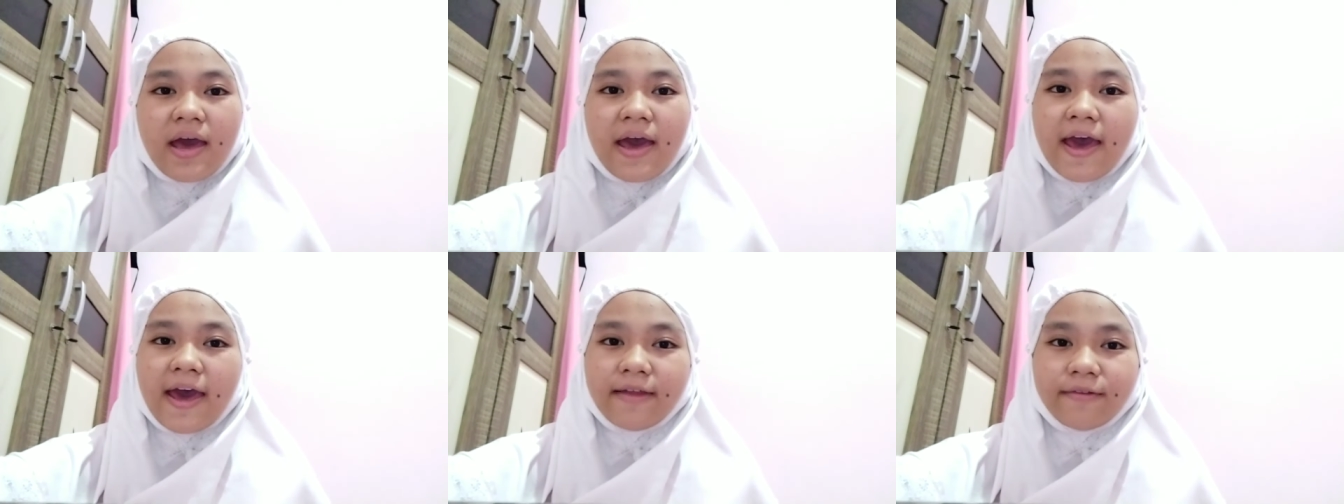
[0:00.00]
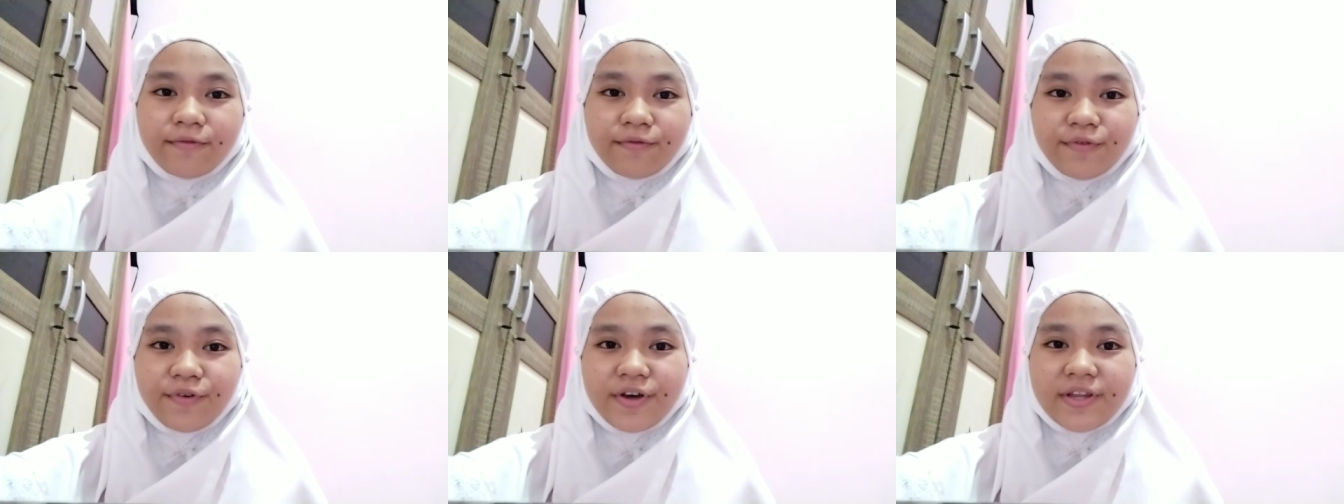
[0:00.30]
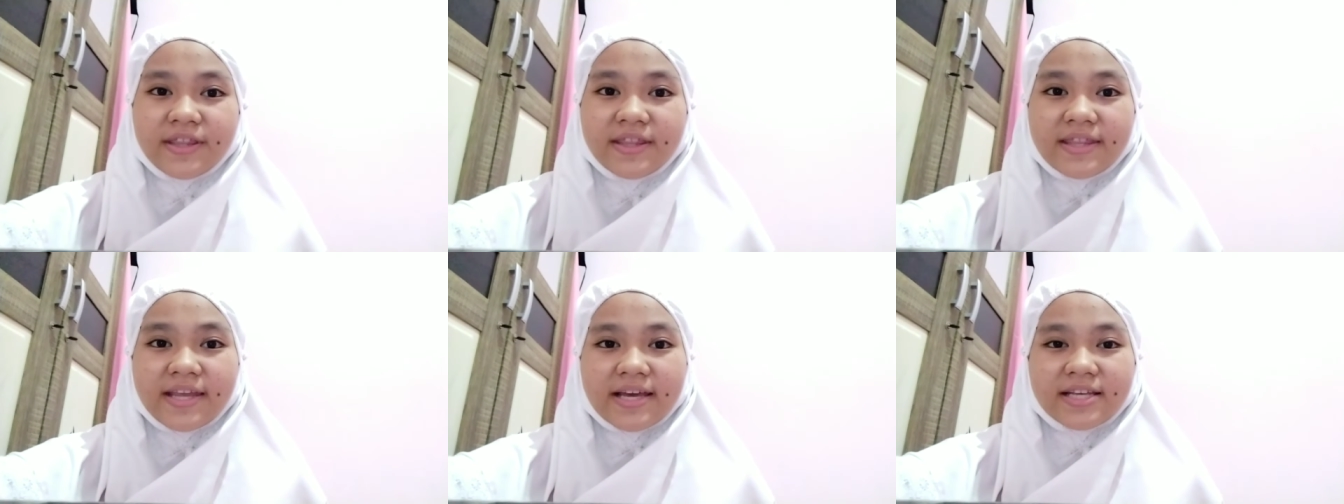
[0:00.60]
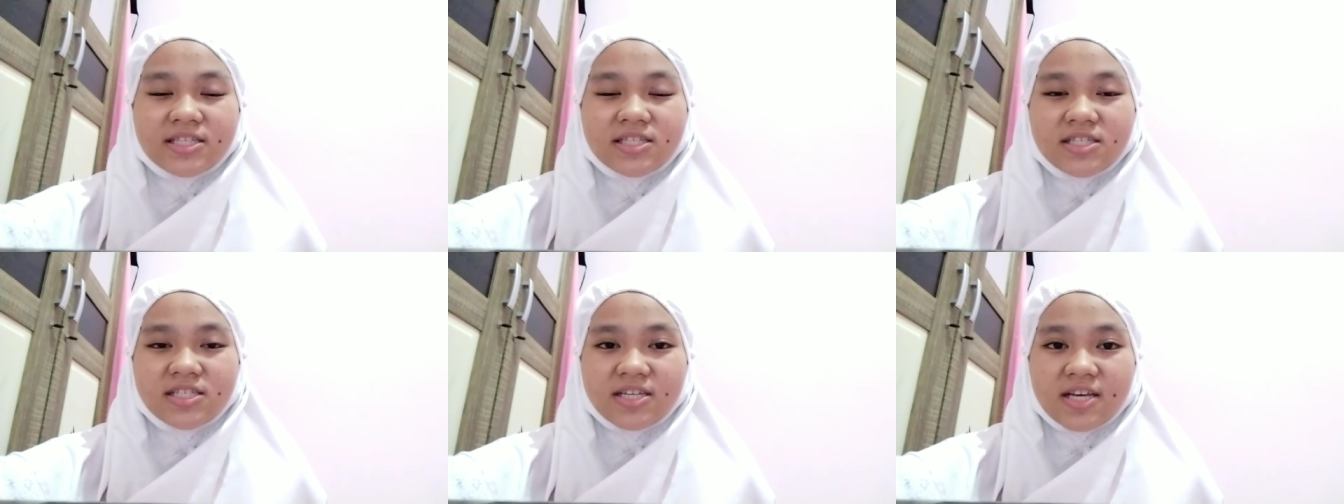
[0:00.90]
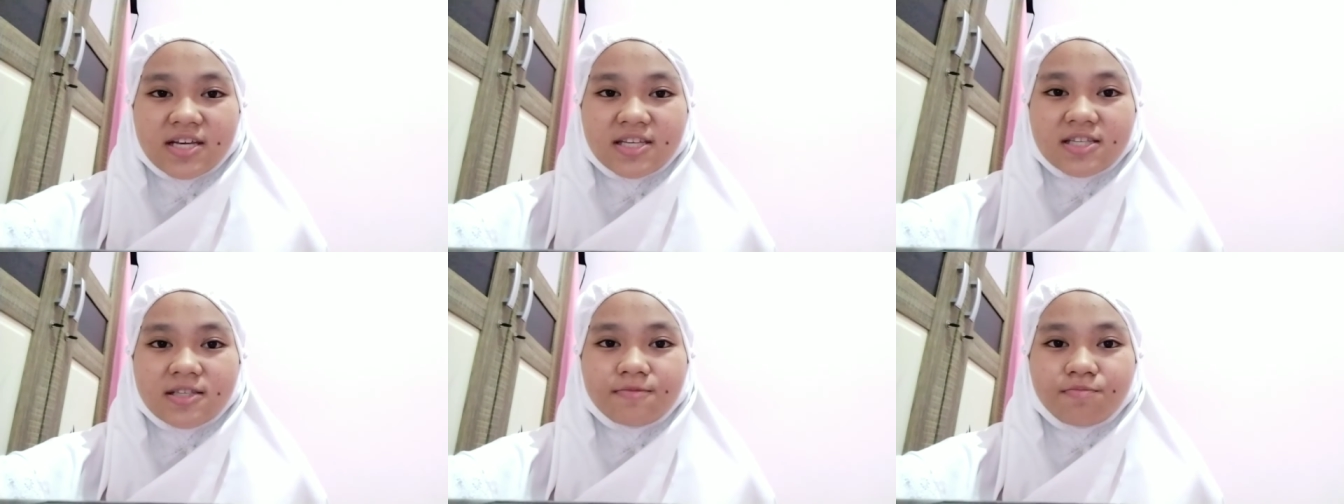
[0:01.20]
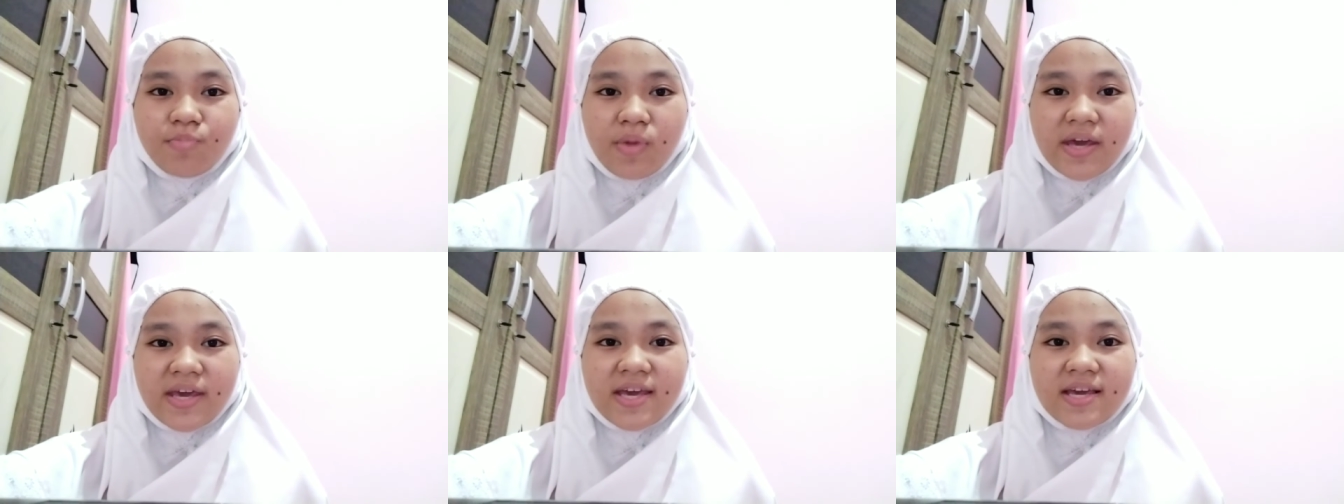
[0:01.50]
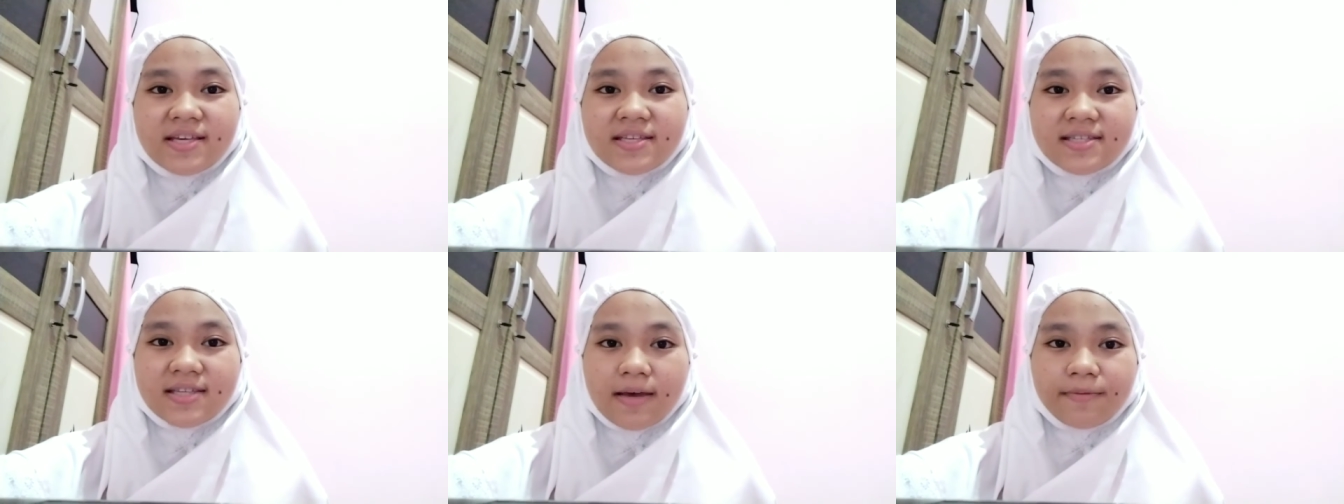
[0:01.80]
and found that just
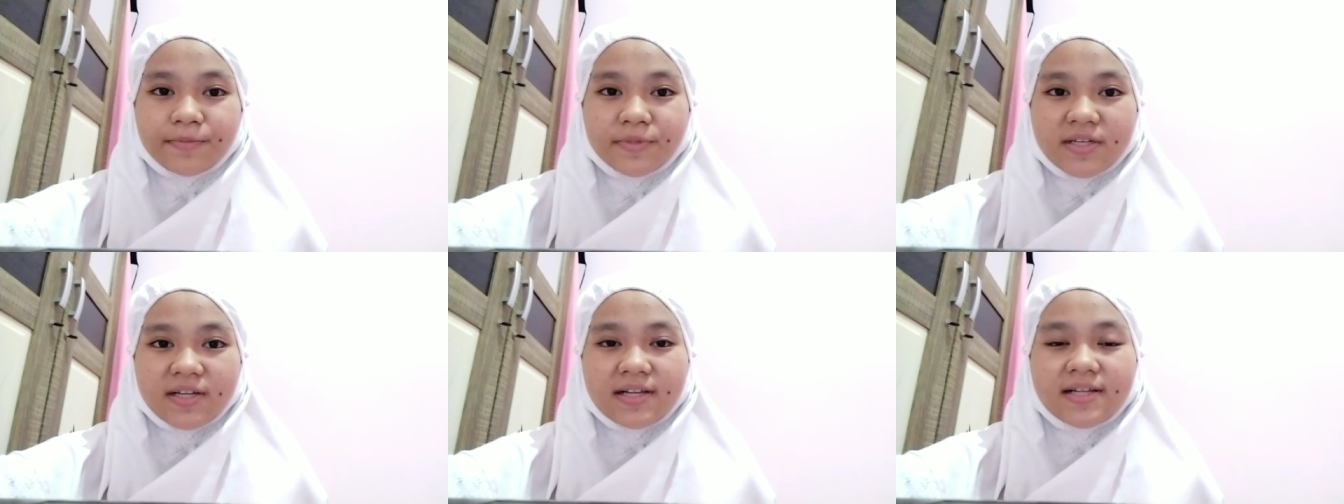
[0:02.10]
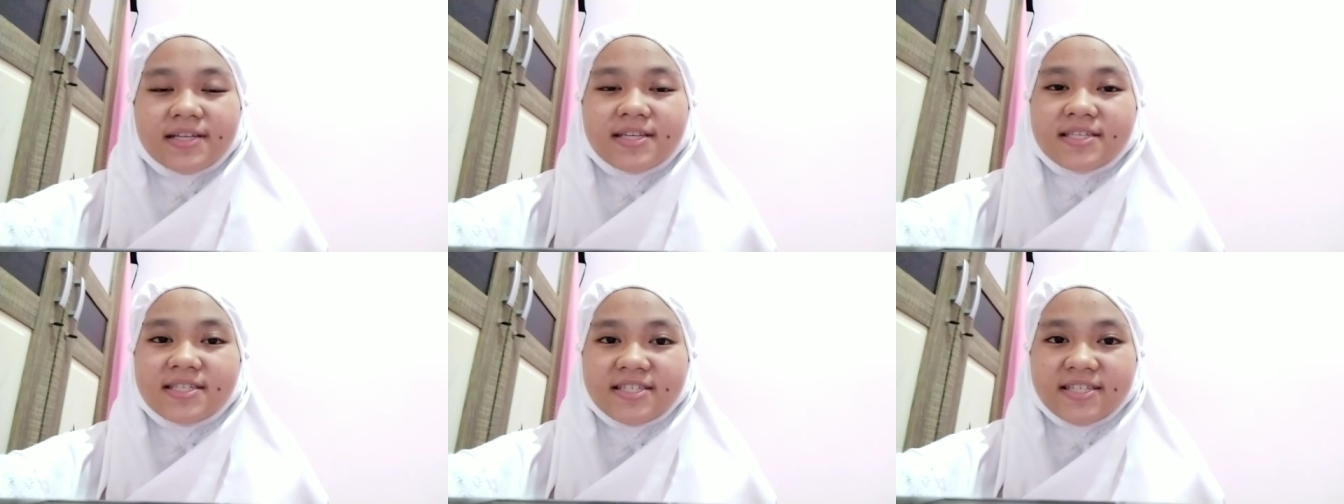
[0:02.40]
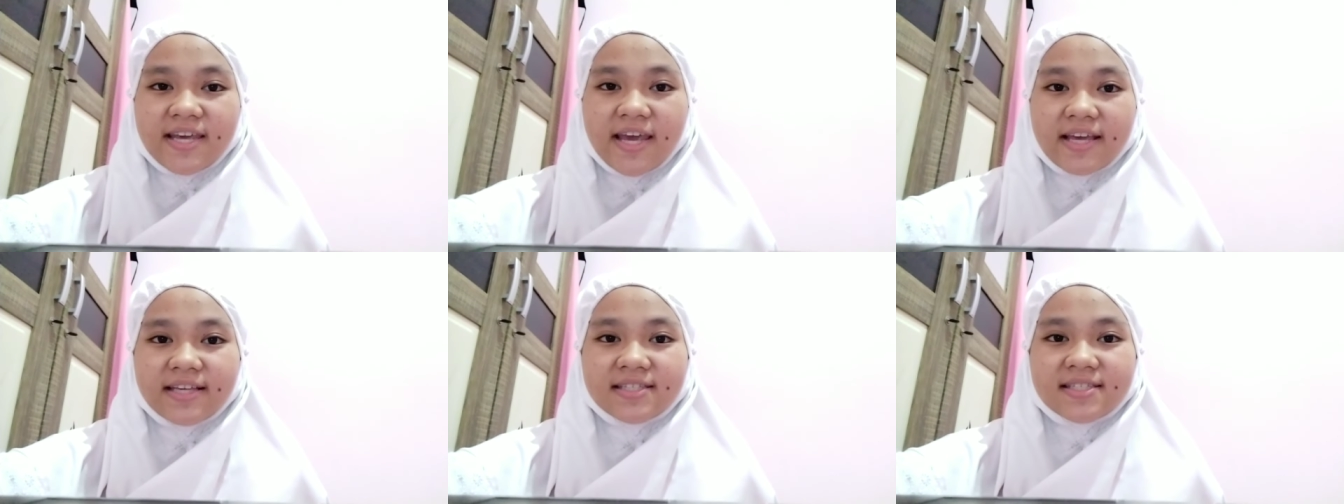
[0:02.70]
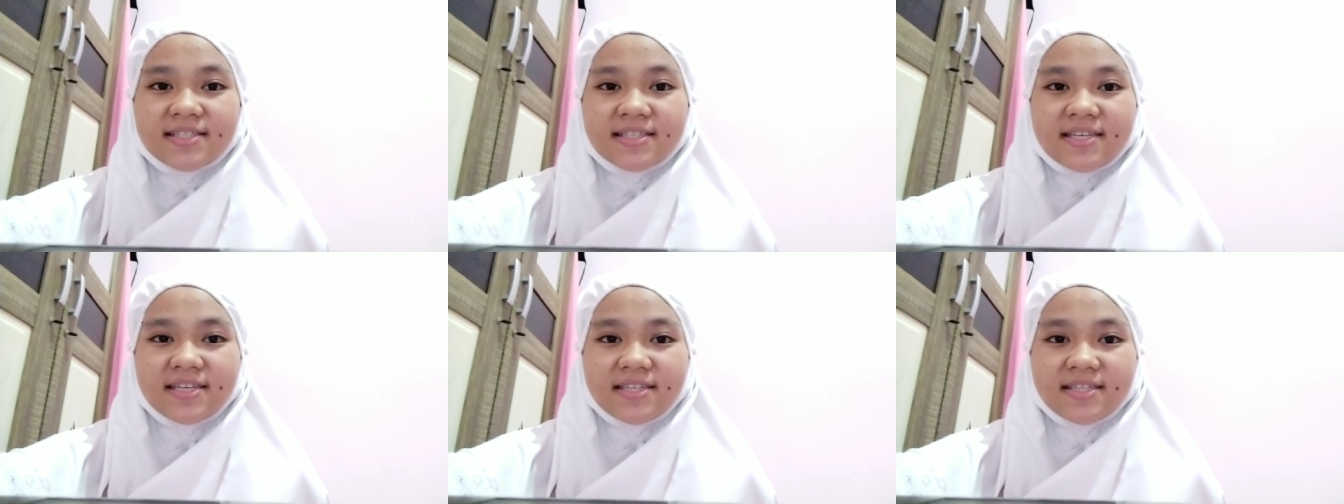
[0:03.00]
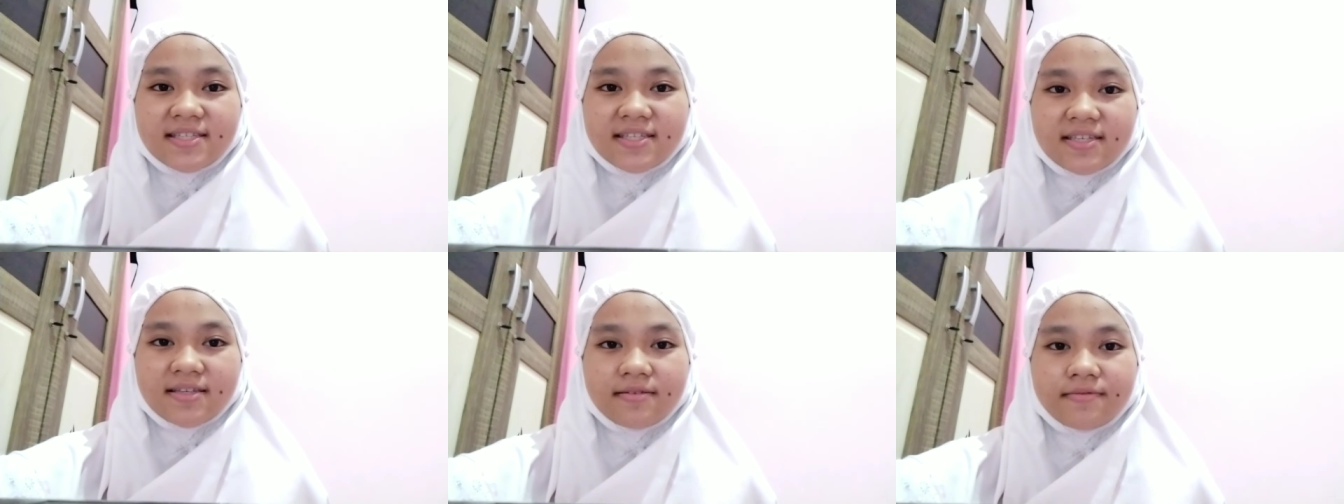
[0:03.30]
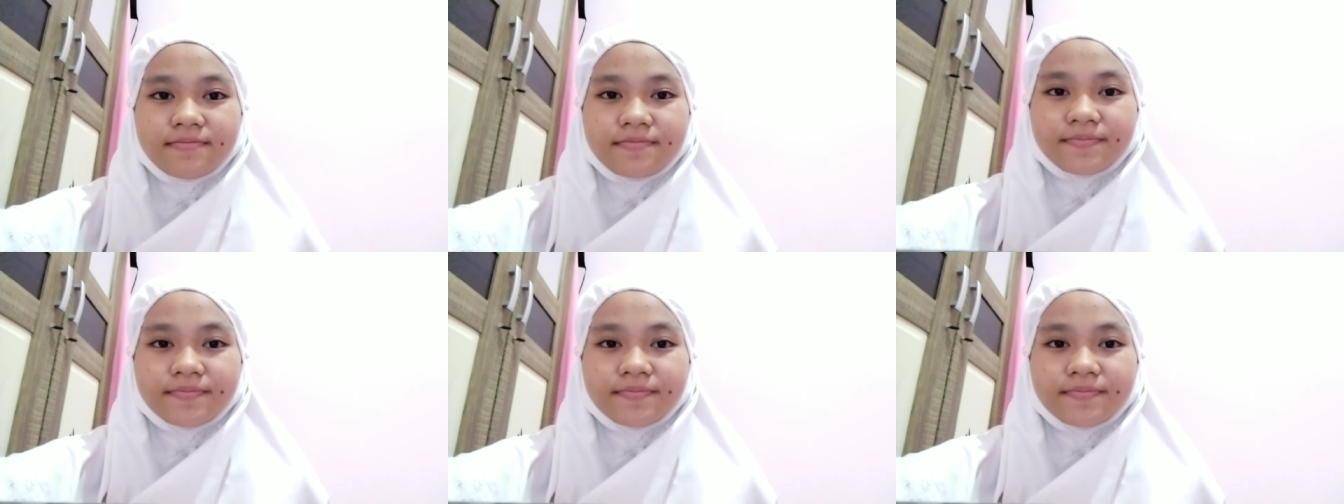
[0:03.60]
making subtle change easy,